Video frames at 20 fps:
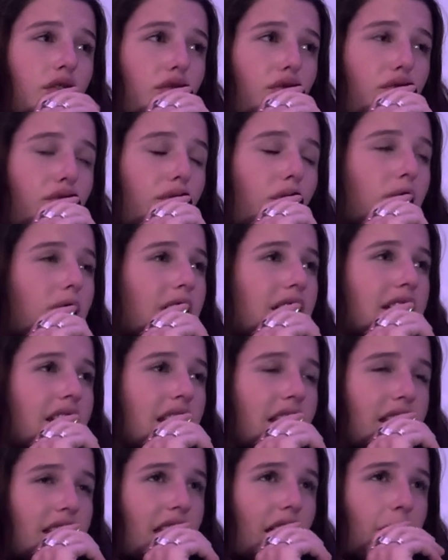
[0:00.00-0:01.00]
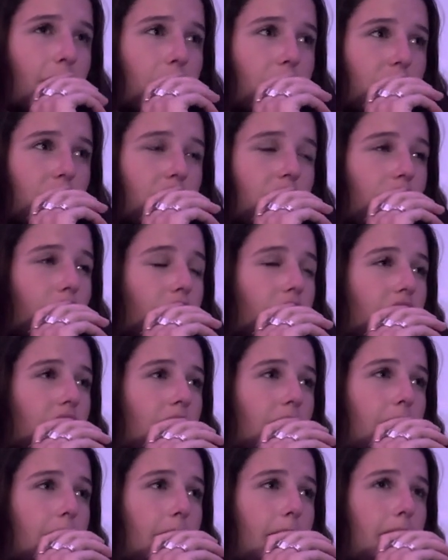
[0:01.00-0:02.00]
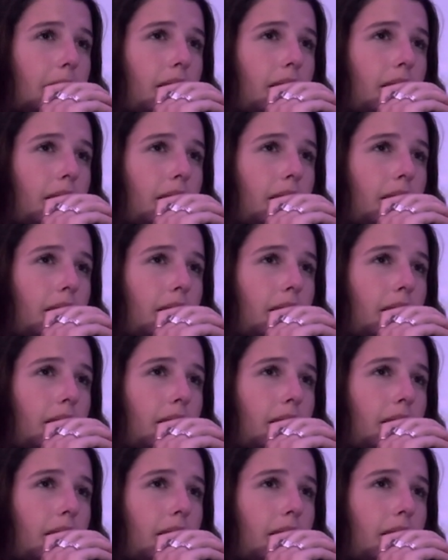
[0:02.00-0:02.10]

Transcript: grown into this like persona.